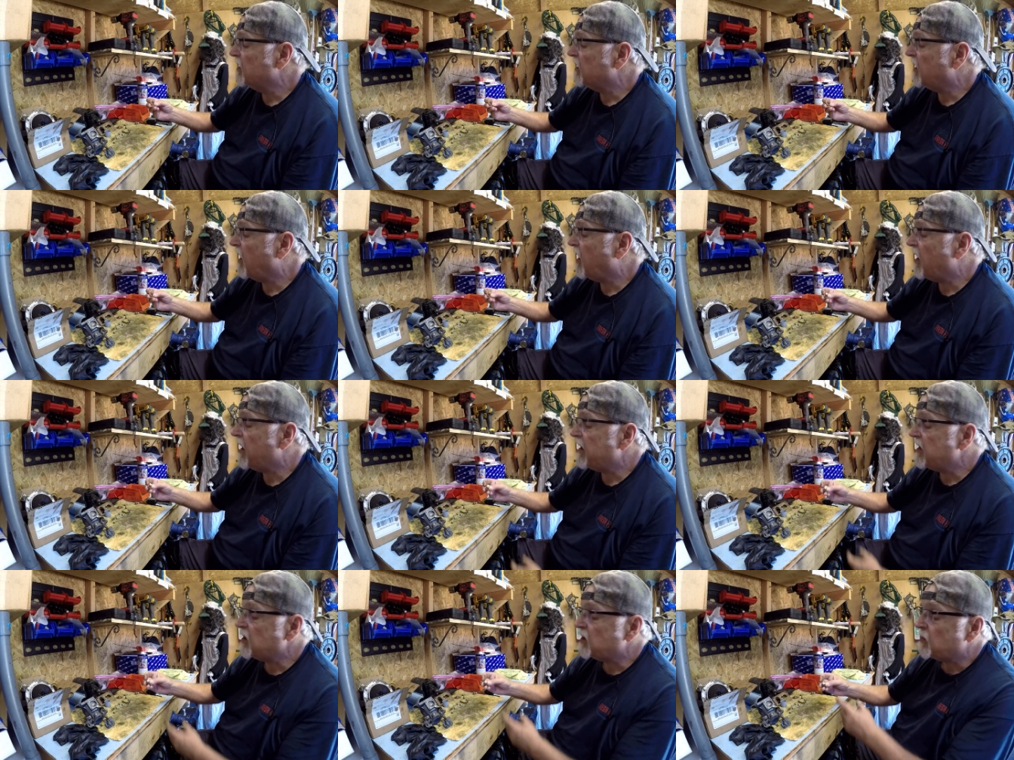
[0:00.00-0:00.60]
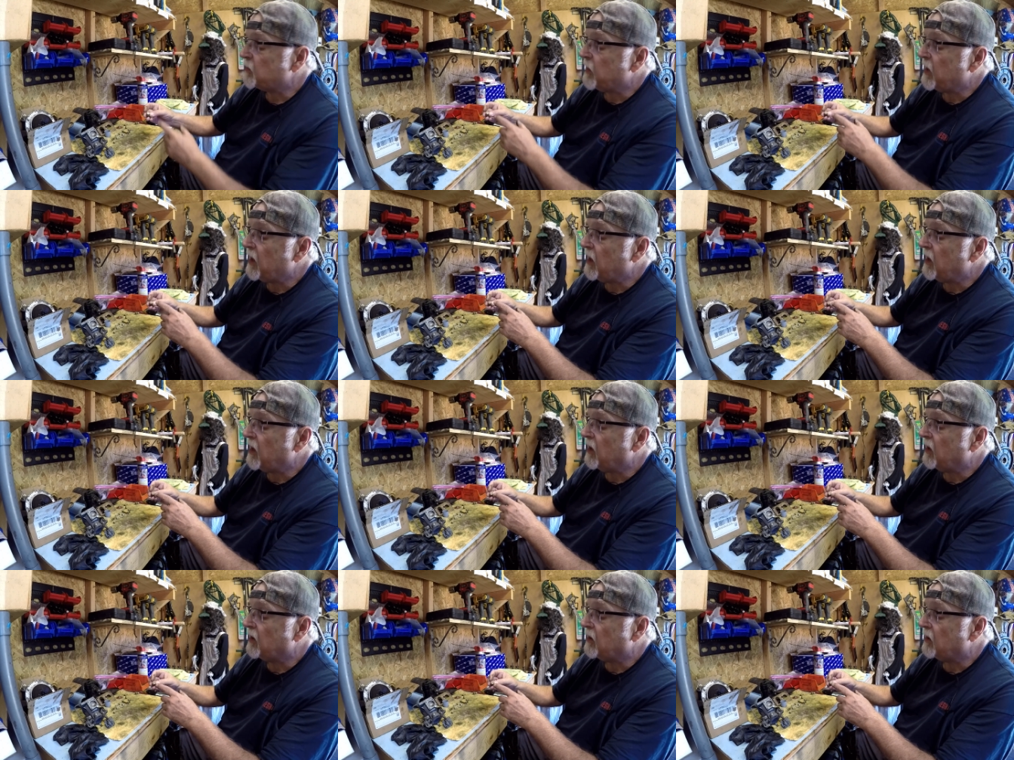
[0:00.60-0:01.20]
The high
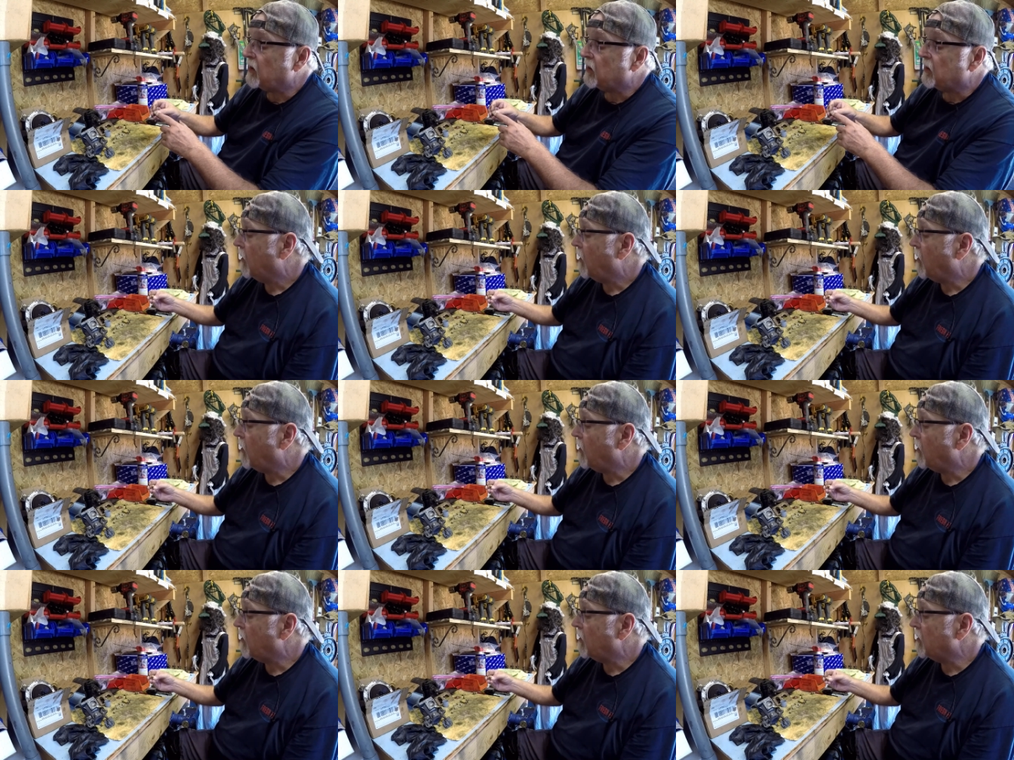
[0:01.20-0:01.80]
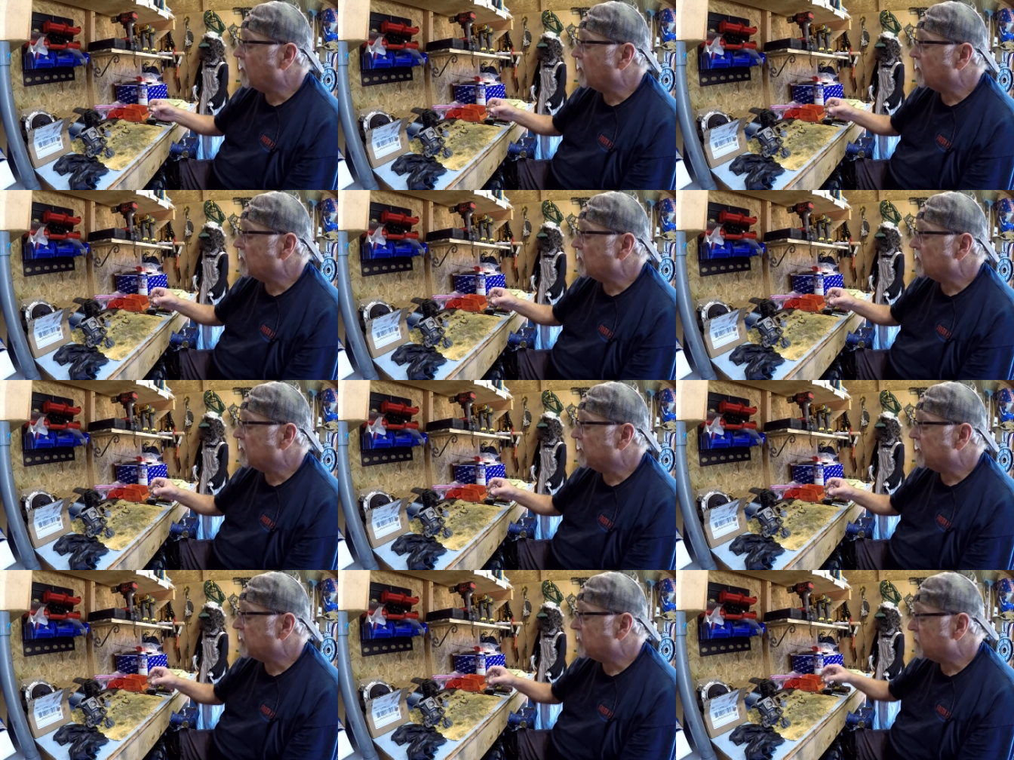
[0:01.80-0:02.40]
speed hole,
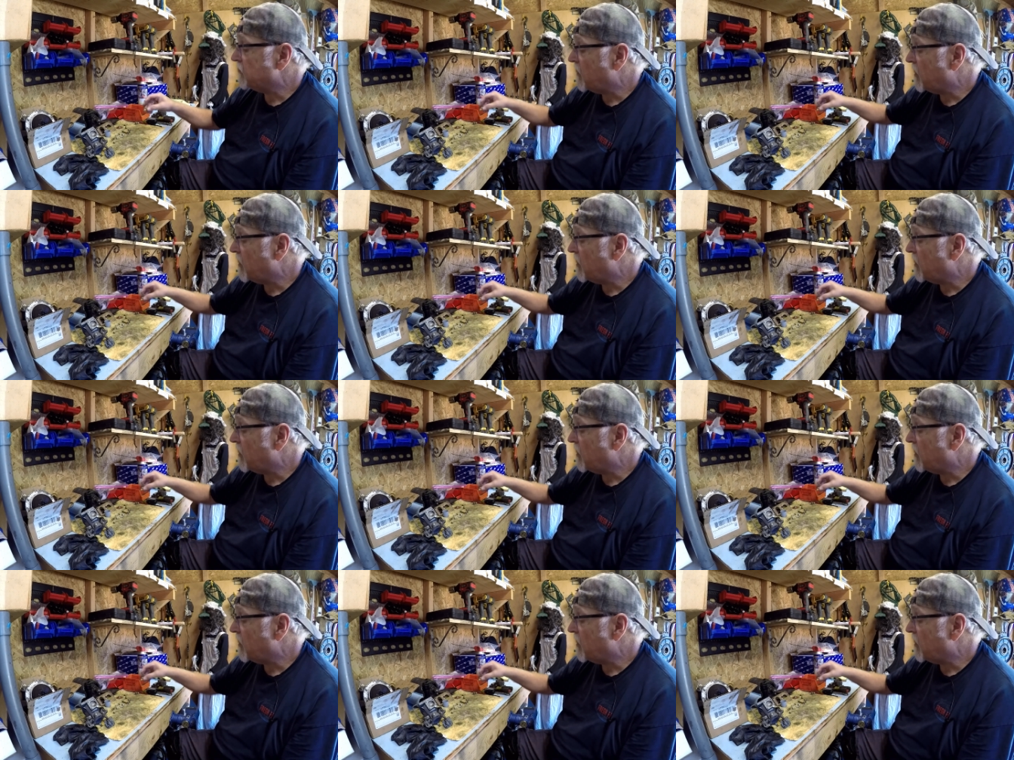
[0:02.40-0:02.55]
it's